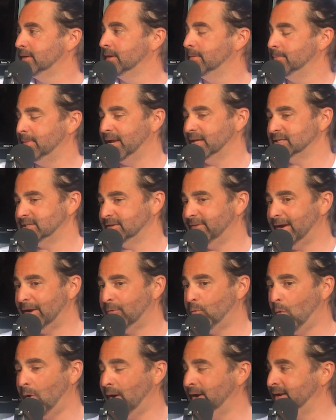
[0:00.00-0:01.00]
Because if I
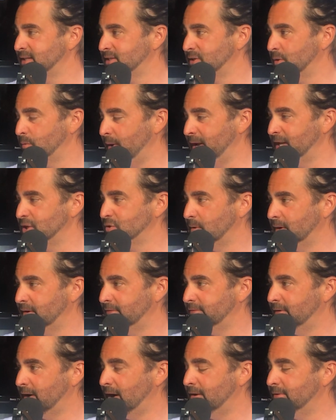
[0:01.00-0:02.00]
wanted to wait
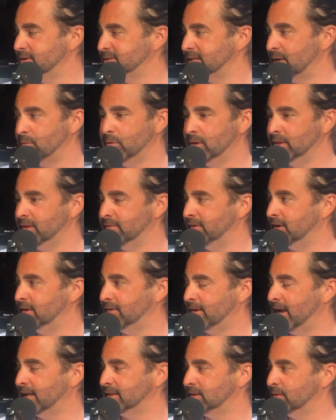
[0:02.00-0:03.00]
24 hours, I wouldn't have
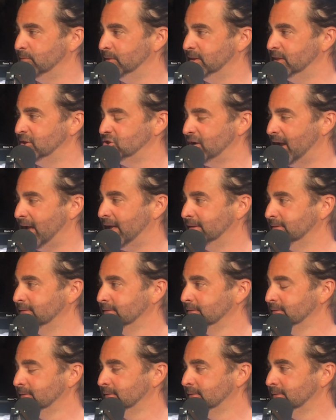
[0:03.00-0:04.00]
interacted with the chat.
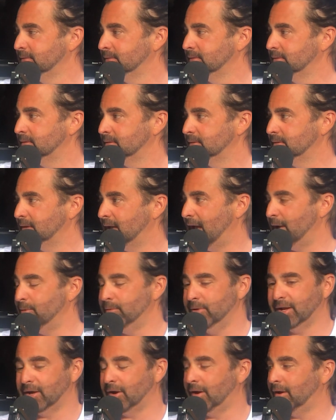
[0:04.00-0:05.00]
I
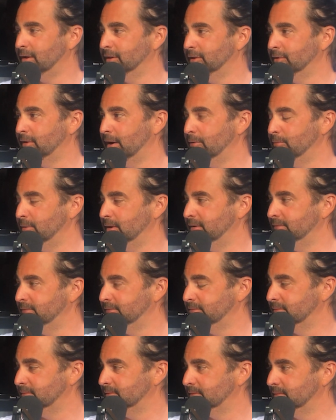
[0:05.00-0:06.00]
would have called, or I would
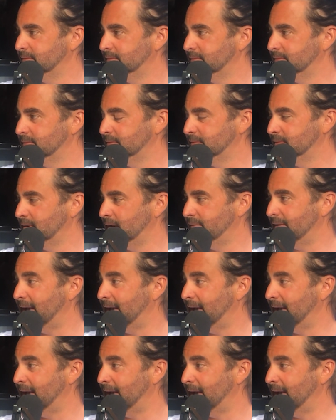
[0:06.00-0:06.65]
have, I